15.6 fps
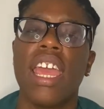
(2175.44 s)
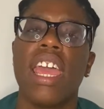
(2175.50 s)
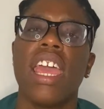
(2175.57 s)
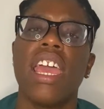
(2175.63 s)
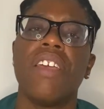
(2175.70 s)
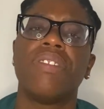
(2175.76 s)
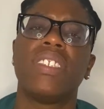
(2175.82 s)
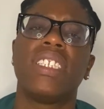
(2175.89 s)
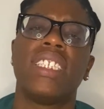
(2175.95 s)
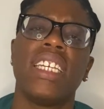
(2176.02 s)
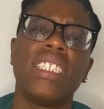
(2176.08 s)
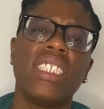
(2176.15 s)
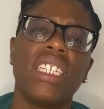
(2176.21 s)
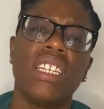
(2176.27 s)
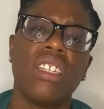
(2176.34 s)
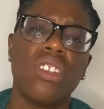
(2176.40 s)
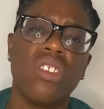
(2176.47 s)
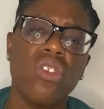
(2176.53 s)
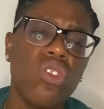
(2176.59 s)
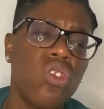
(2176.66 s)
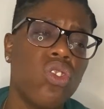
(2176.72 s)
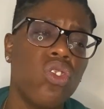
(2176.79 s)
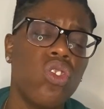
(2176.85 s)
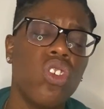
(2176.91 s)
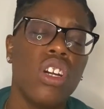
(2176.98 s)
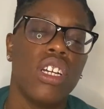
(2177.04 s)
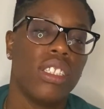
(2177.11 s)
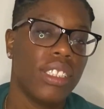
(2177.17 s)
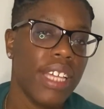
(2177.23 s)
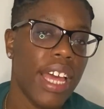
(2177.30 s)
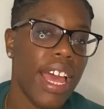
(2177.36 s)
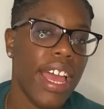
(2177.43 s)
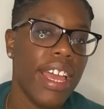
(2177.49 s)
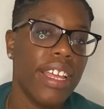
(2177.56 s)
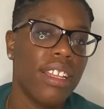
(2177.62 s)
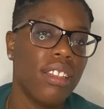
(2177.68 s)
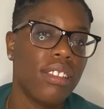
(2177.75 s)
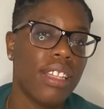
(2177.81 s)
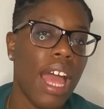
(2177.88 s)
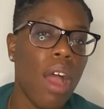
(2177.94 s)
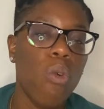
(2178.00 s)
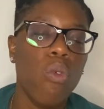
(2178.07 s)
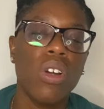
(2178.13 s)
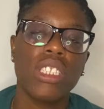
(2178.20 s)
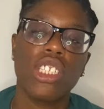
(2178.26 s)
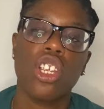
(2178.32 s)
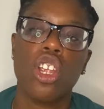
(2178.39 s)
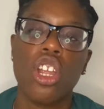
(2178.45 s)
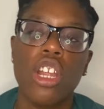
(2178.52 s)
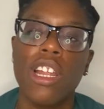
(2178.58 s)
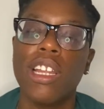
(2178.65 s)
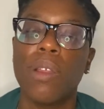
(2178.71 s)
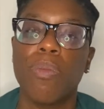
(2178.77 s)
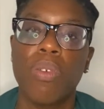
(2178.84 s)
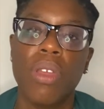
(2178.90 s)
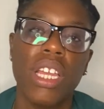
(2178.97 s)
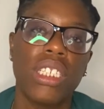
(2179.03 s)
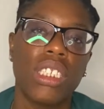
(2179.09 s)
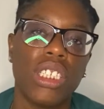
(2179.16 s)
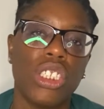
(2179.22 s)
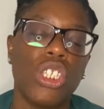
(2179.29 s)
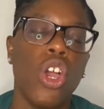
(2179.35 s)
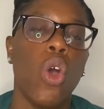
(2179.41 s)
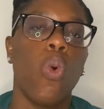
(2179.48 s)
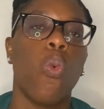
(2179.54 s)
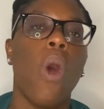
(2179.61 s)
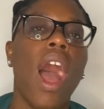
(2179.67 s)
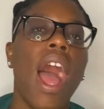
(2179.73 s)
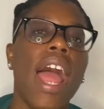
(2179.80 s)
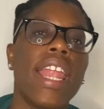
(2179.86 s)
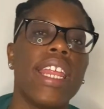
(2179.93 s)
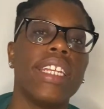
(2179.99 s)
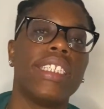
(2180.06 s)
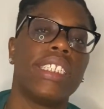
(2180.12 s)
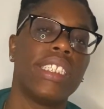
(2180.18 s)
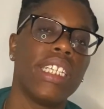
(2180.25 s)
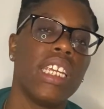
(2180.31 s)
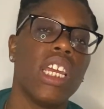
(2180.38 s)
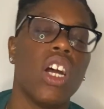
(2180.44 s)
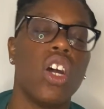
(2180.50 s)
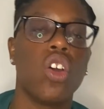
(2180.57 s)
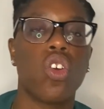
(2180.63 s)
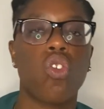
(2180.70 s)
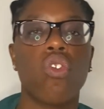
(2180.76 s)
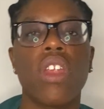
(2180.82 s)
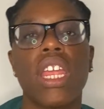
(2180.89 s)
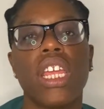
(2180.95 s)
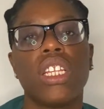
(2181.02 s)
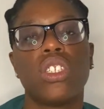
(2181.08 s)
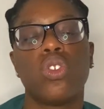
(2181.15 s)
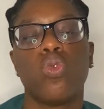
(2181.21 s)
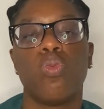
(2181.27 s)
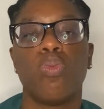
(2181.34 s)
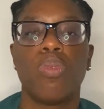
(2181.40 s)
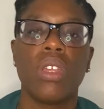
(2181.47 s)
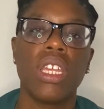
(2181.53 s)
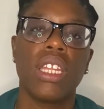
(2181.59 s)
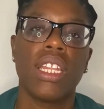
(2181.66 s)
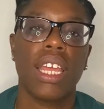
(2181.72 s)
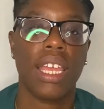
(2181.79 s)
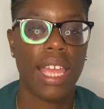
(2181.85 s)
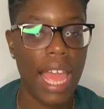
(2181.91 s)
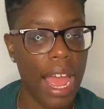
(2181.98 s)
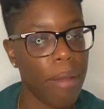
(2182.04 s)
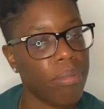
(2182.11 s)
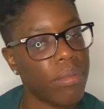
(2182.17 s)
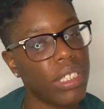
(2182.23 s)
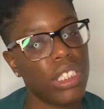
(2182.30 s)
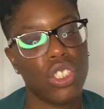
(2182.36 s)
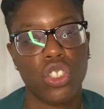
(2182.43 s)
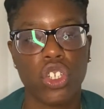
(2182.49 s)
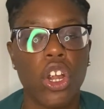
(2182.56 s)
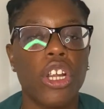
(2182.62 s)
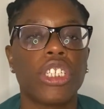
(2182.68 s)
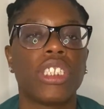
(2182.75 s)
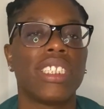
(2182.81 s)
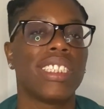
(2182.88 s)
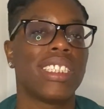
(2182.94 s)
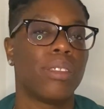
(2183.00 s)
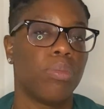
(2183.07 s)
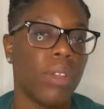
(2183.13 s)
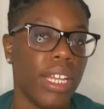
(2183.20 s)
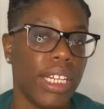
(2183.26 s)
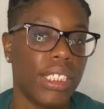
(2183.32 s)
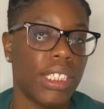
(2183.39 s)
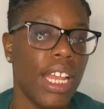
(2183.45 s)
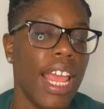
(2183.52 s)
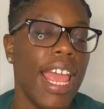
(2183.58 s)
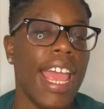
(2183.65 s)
if Sissy knew that wasn't her in the pictures, why did she agree to be the captain sergeant's bitch?